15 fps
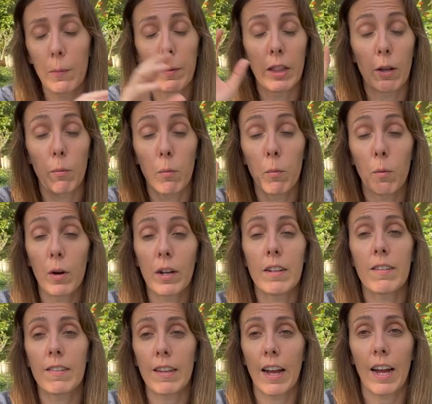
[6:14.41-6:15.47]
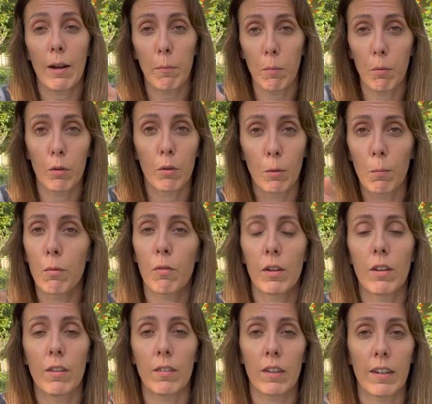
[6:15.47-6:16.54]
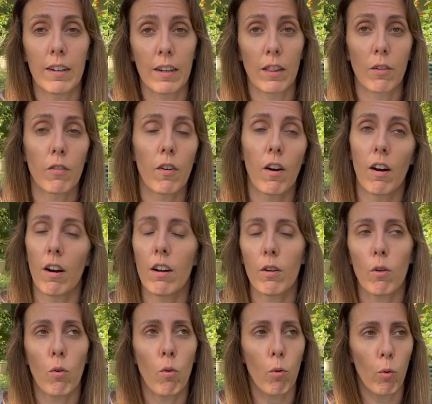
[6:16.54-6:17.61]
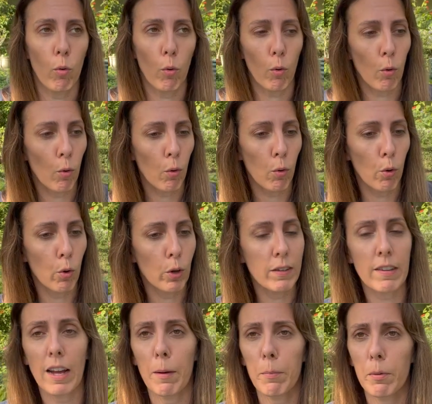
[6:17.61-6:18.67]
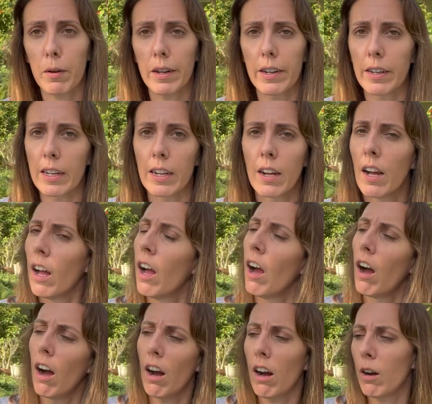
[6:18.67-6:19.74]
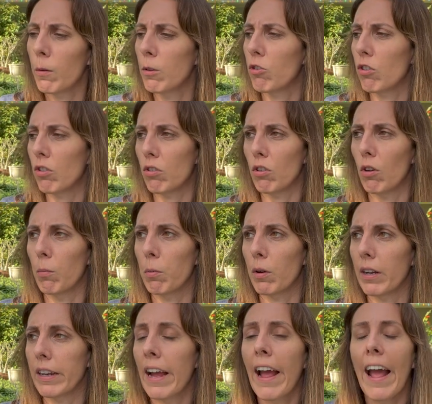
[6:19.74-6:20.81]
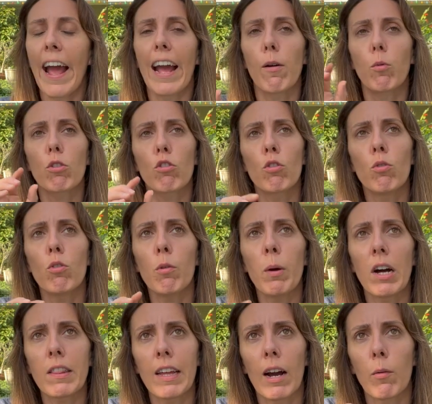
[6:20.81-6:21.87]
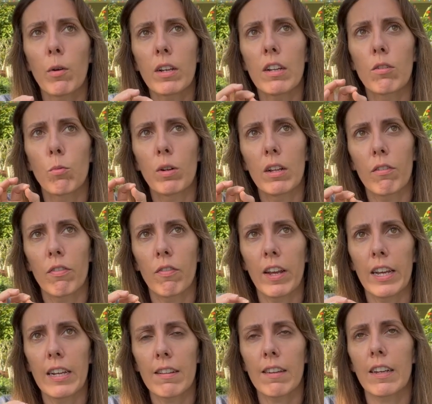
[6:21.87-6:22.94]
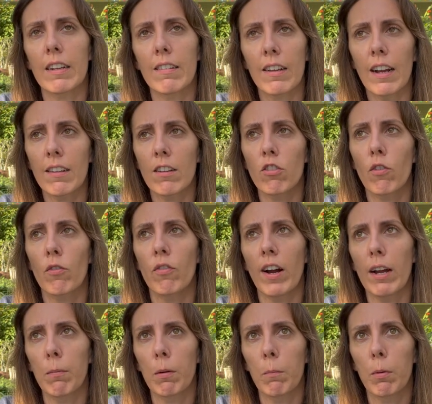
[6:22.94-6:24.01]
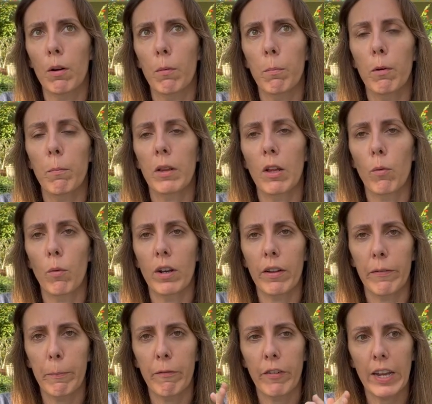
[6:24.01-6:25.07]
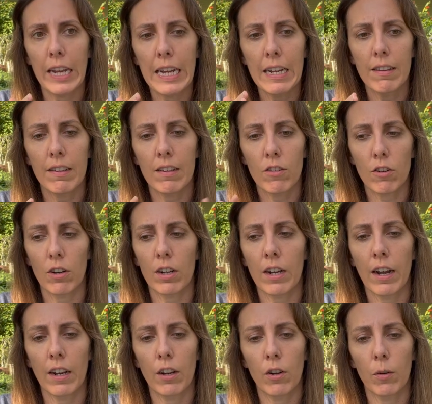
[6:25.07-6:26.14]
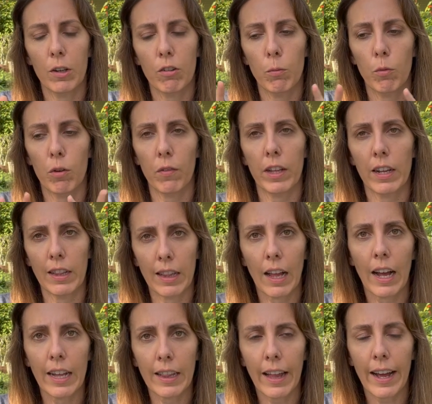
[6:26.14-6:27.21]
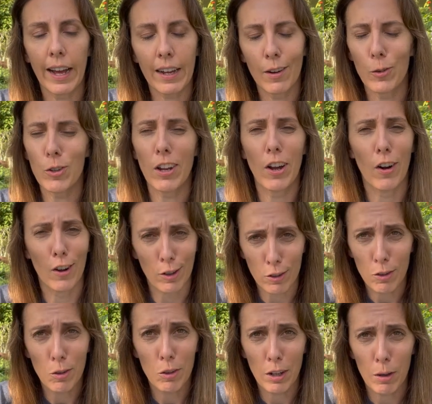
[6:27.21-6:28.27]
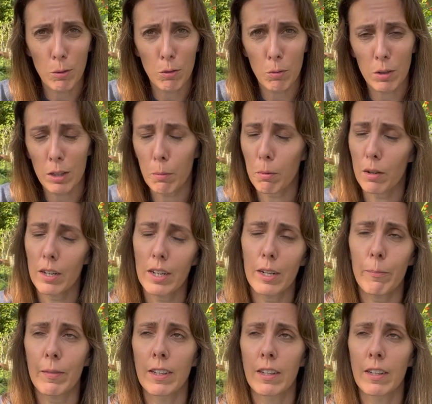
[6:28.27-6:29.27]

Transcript: But then once that bloom fills in the fall, ooh, is that pretty. Oh, it's just so pretty. And what's cool about that one is when it fades, like it's got such a vibrant purple, but then when it fades, it started kind of going to more of like a lilac, which I also thought was really pretty.